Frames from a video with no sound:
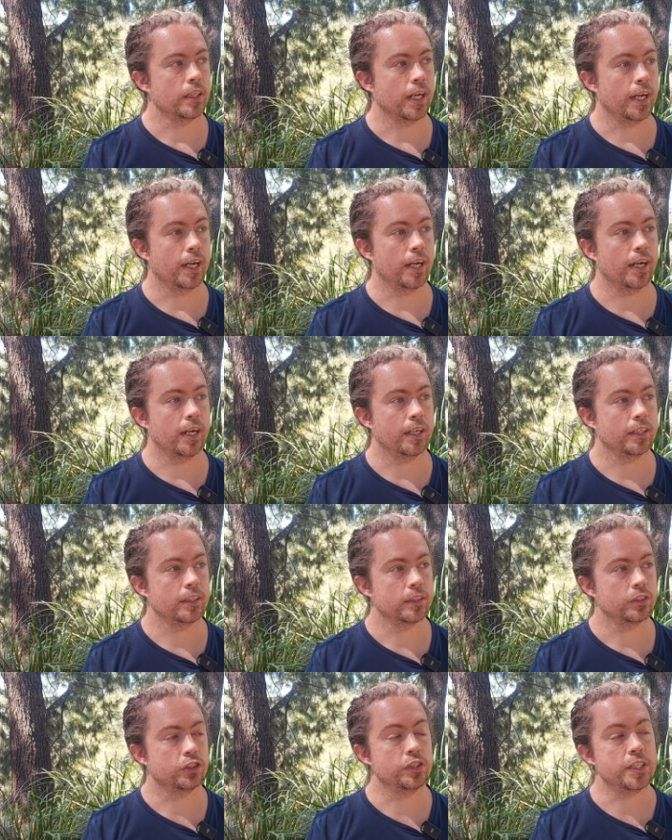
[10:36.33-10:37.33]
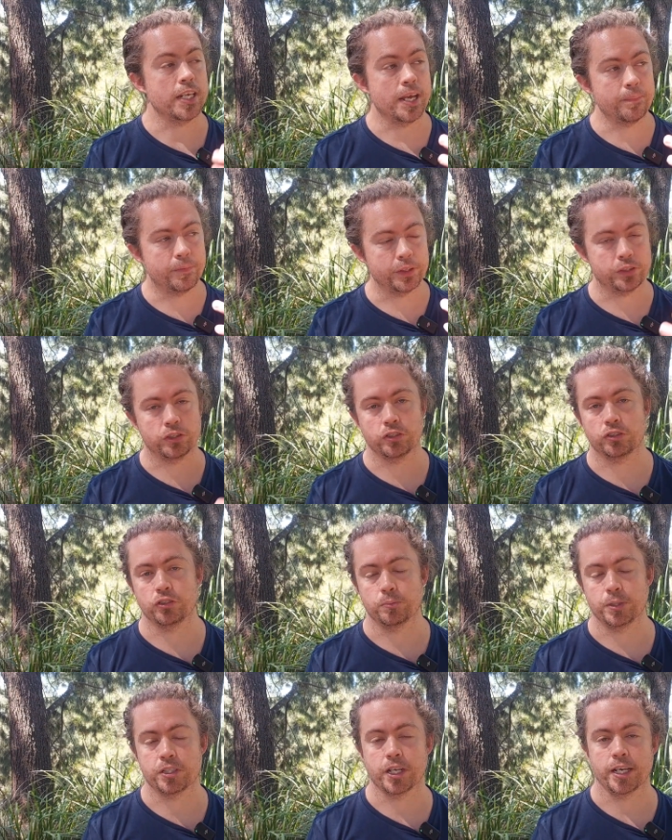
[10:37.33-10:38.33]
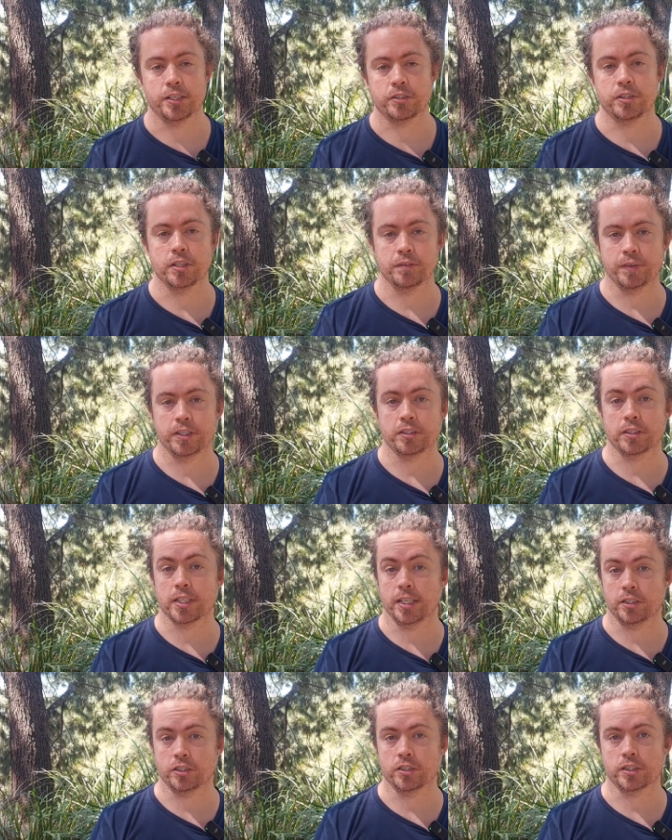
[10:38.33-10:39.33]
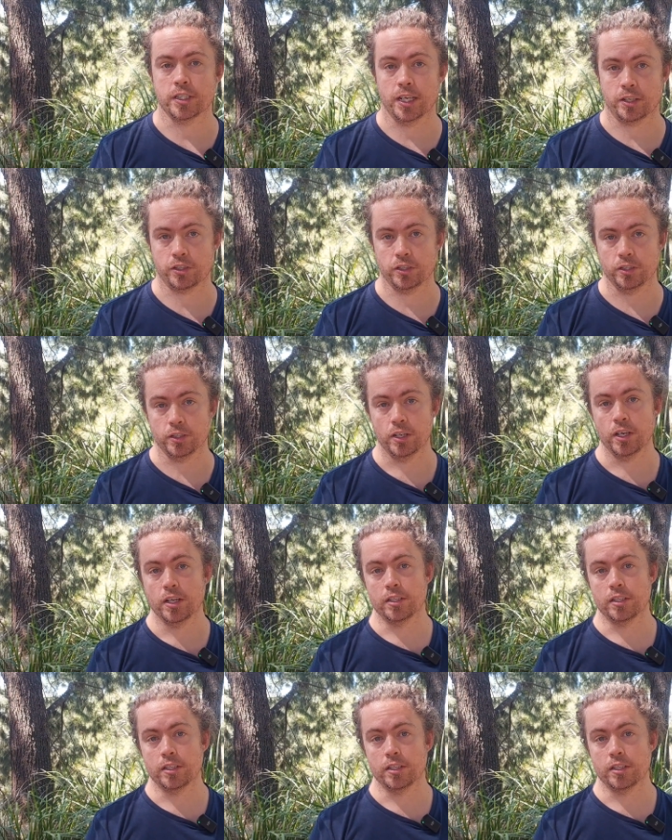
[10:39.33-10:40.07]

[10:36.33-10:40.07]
the emphasis should be changed in the vegetation section